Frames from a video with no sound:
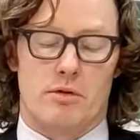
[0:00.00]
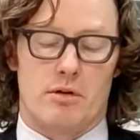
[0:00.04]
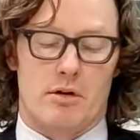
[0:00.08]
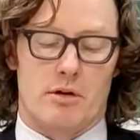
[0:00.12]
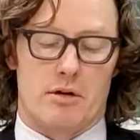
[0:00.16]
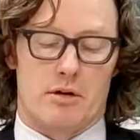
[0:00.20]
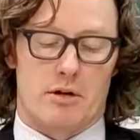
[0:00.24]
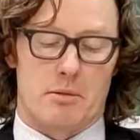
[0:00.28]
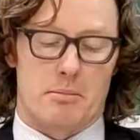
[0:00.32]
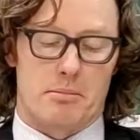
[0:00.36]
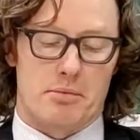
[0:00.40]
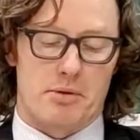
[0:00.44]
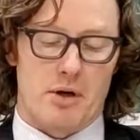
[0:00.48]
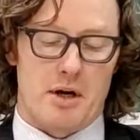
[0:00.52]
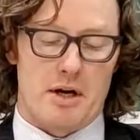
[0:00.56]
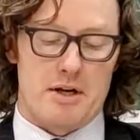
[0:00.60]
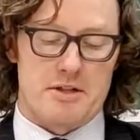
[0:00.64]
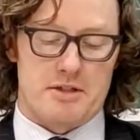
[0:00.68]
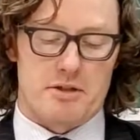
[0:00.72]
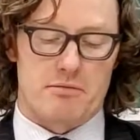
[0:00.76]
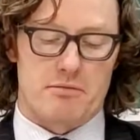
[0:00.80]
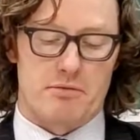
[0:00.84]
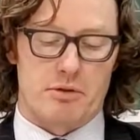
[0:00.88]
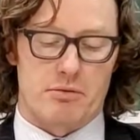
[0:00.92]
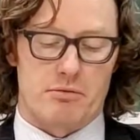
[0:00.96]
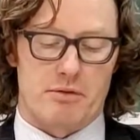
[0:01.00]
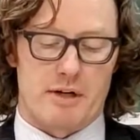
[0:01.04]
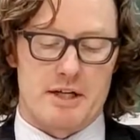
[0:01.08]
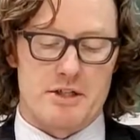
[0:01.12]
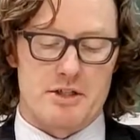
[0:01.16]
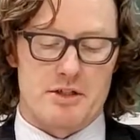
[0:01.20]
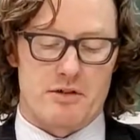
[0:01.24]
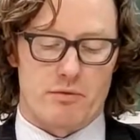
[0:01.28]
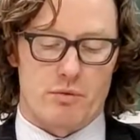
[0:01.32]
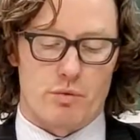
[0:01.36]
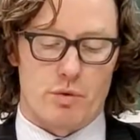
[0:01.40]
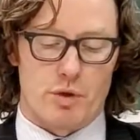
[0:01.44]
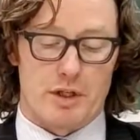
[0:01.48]
comprised a real range
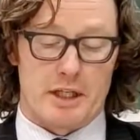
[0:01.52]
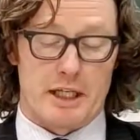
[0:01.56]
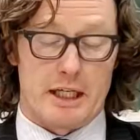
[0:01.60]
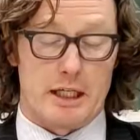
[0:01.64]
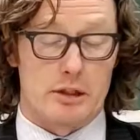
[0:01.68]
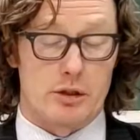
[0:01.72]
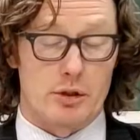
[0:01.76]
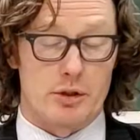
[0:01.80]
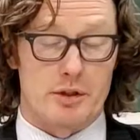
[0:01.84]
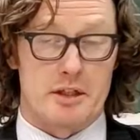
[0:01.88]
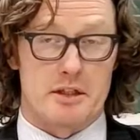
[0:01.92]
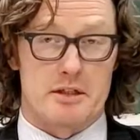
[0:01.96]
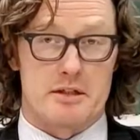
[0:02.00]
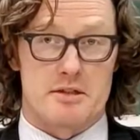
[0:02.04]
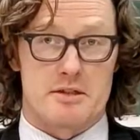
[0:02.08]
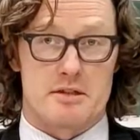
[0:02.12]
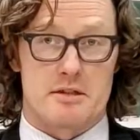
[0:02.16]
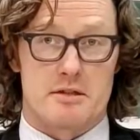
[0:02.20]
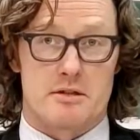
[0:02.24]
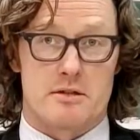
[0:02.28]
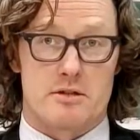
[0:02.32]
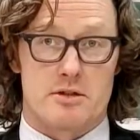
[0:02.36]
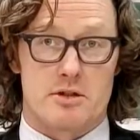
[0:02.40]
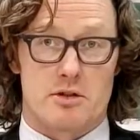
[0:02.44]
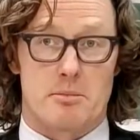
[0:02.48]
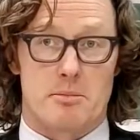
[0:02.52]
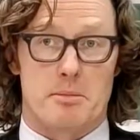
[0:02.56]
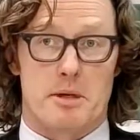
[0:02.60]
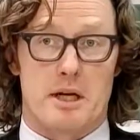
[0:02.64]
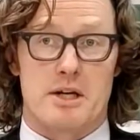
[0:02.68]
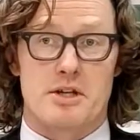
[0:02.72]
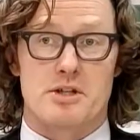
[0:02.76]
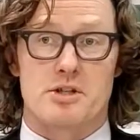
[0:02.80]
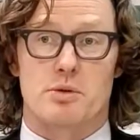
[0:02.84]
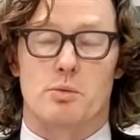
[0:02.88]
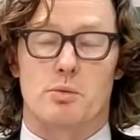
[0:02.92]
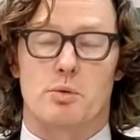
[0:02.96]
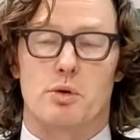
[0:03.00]
of work, including
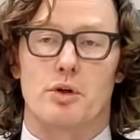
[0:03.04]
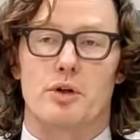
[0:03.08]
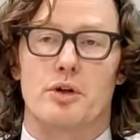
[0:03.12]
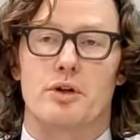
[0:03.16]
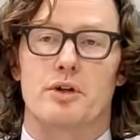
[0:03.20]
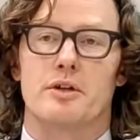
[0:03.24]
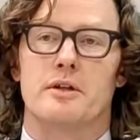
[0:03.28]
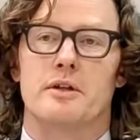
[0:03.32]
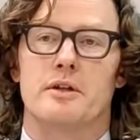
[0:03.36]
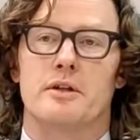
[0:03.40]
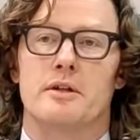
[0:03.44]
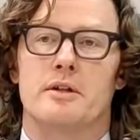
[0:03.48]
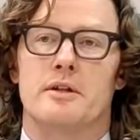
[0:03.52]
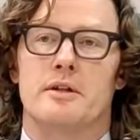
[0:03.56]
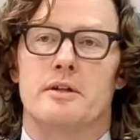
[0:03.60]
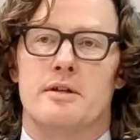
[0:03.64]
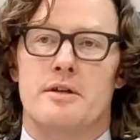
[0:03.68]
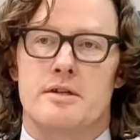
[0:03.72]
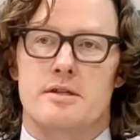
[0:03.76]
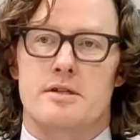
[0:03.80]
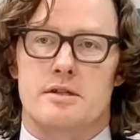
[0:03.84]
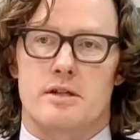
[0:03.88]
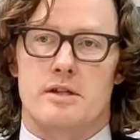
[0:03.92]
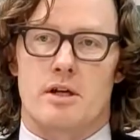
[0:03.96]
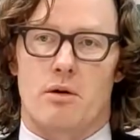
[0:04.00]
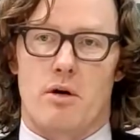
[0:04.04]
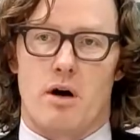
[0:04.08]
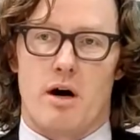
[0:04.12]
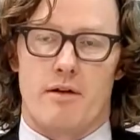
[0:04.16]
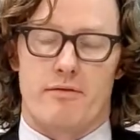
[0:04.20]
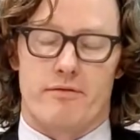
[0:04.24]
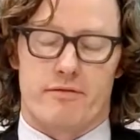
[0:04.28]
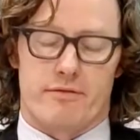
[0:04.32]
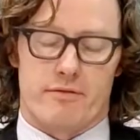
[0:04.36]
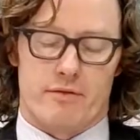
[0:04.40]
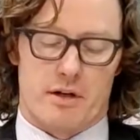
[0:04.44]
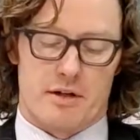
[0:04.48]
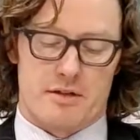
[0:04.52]
discrimination work. So
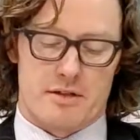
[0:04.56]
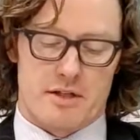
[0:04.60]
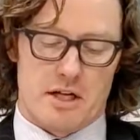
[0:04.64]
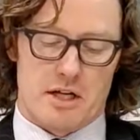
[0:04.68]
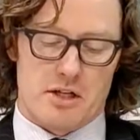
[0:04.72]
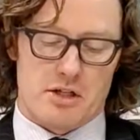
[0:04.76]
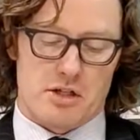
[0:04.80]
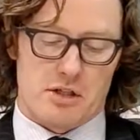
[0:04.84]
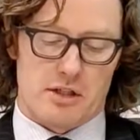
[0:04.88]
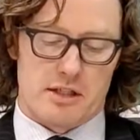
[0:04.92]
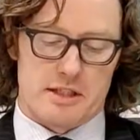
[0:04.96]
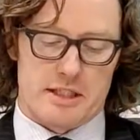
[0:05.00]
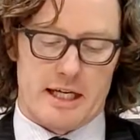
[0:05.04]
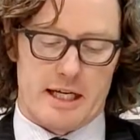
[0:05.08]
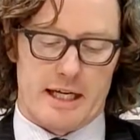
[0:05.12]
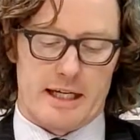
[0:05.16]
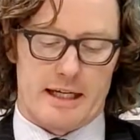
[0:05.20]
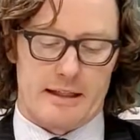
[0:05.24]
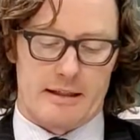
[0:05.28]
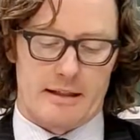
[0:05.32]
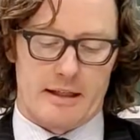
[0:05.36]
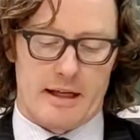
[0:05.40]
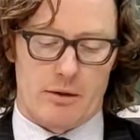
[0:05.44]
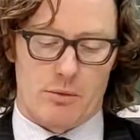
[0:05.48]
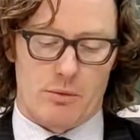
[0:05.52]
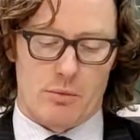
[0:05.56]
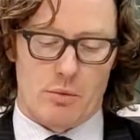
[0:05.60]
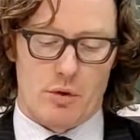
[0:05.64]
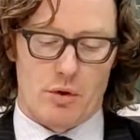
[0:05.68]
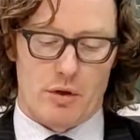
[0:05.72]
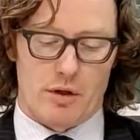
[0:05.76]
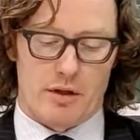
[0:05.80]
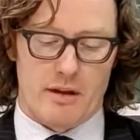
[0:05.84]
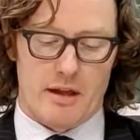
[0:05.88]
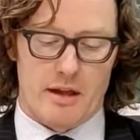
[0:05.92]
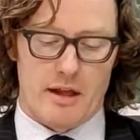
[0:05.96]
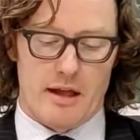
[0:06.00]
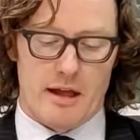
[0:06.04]
I've essentially taken that work
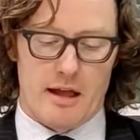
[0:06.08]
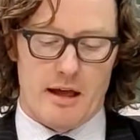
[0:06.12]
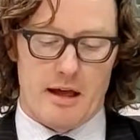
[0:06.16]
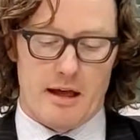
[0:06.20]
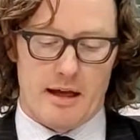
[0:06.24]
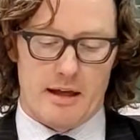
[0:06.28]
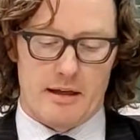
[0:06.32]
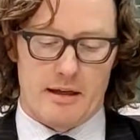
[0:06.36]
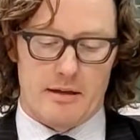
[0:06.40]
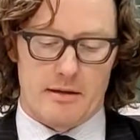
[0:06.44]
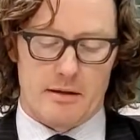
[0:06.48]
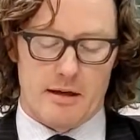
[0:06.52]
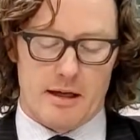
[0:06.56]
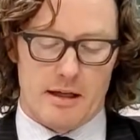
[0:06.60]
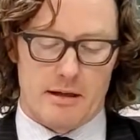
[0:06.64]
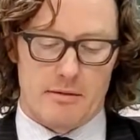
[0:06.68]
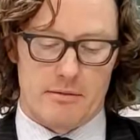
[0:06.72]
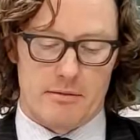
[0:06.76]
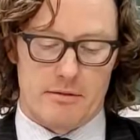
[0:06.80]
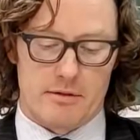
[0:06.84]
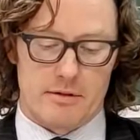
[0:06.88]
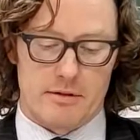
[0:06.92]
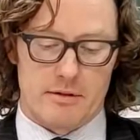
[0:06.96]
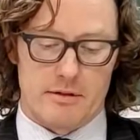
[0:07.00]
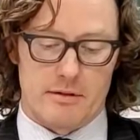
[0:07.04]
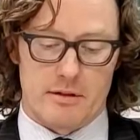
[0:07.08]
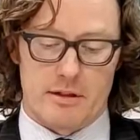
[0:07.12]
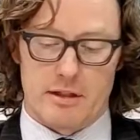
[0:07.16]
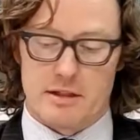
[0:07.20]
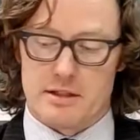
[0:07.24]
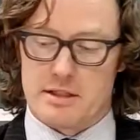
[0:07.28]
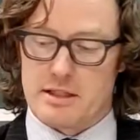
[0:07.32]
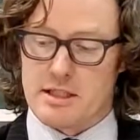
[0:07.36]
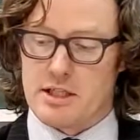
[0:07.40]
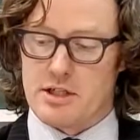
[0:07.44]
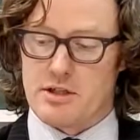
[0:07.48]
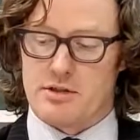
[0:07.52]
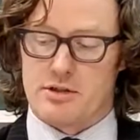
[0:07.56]
there and
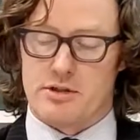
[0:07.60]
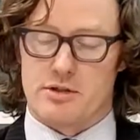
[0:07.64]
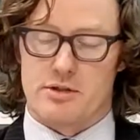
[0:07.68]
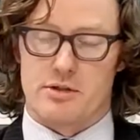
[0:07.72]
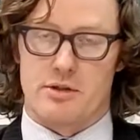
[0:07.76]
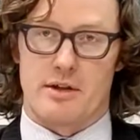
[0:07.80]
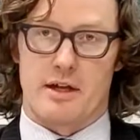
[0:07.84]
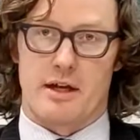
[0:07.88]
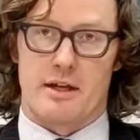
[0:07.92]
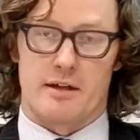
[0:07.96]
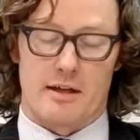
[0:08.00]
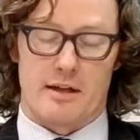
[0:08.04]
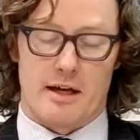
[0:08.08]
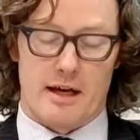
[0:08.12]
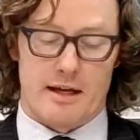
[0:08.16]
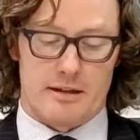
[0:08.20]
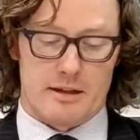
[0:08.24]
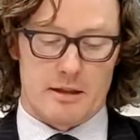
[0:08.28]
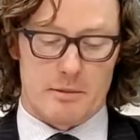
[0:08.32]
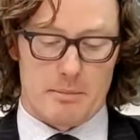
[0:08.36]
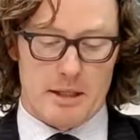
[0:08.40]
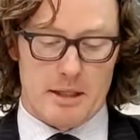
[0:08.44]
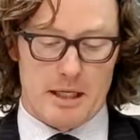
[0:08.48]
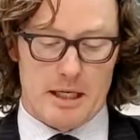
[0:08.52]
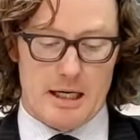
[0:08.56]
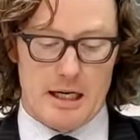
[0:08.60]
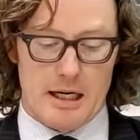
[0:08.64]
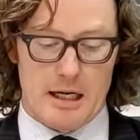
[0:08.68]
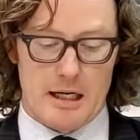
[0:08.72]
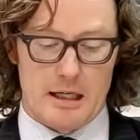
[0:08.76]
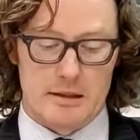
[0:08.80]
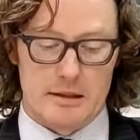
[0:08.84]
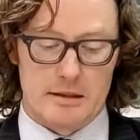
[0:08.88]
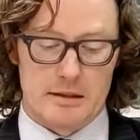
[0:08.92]
continue to do that at the bar.